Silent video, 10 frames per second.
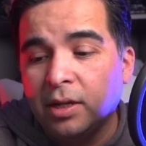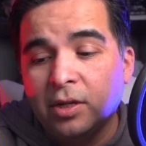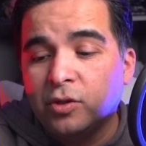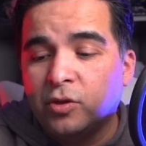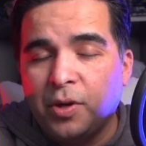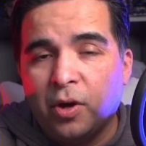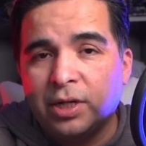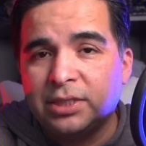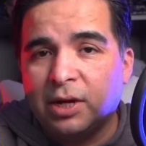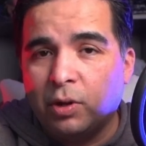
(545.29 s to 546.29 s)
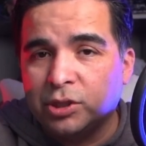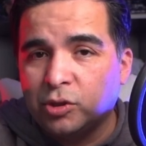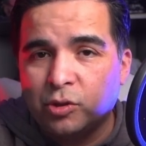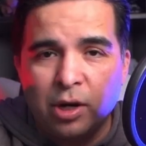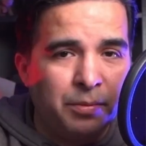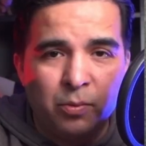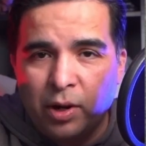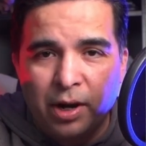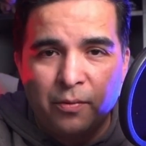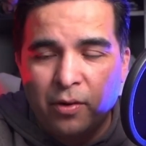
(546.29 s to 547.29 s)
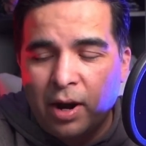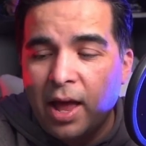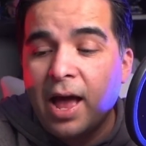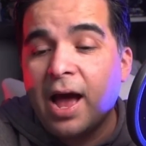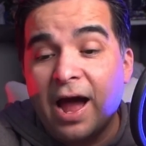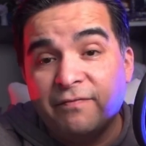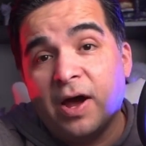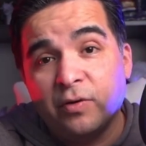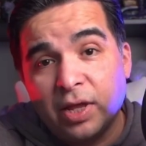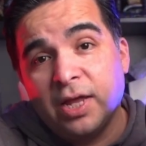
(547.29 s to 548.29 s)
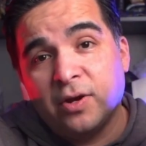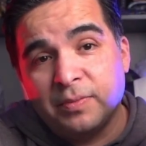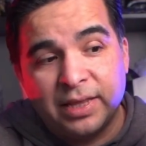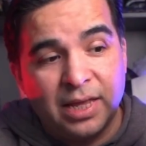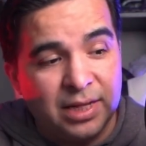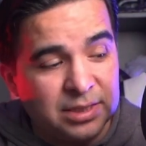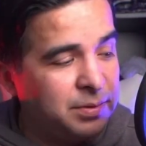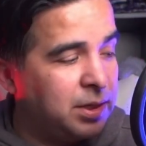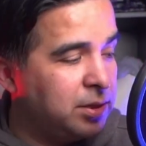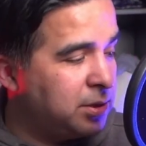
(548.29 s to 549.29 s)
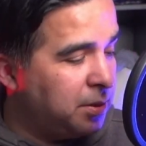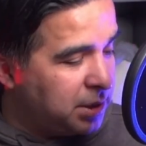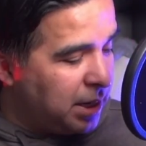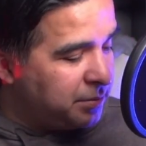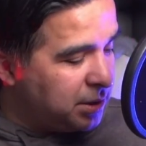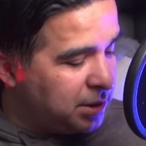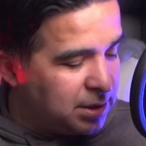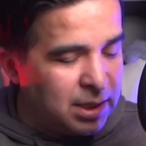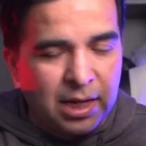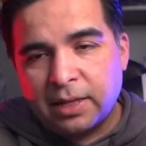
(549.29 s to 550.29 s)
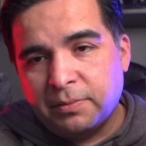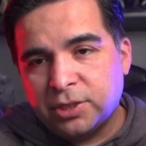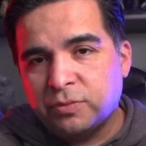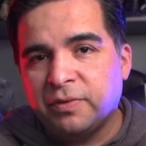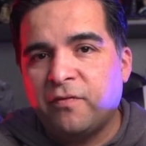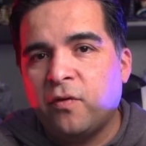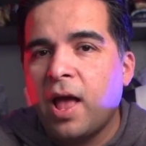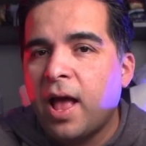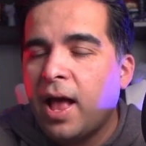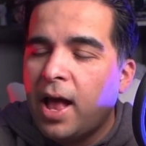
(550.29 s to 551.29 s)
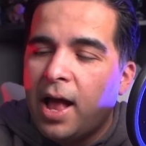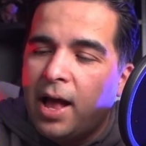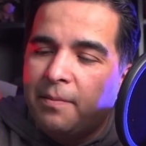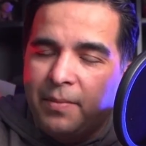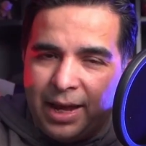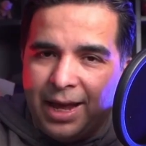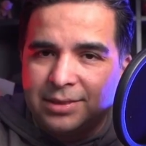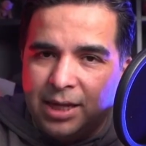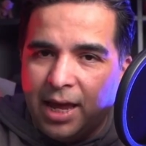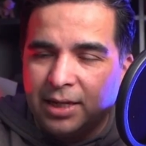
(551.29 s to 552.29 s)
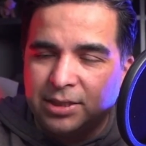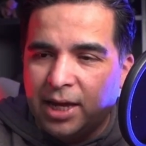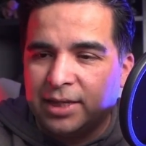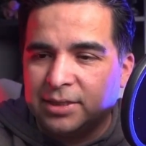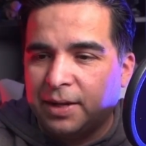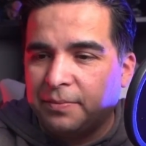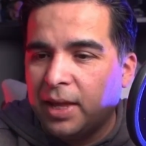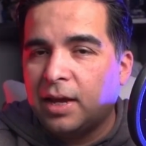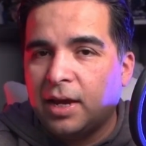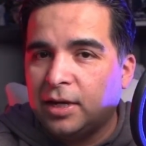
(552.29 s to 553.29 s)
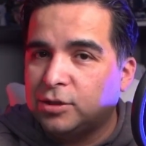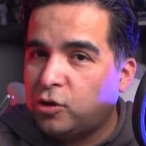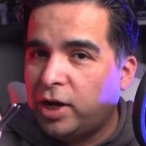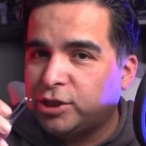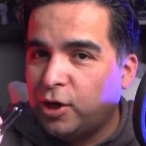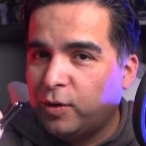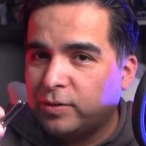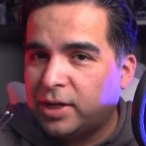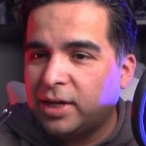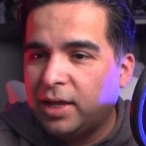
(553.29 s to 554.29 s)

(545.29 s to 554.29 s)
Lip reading: To be honest, I was just grabbing whatever I found here on my desk, because sometimes, like I mentioned before, my cat takes them and it's not a joke.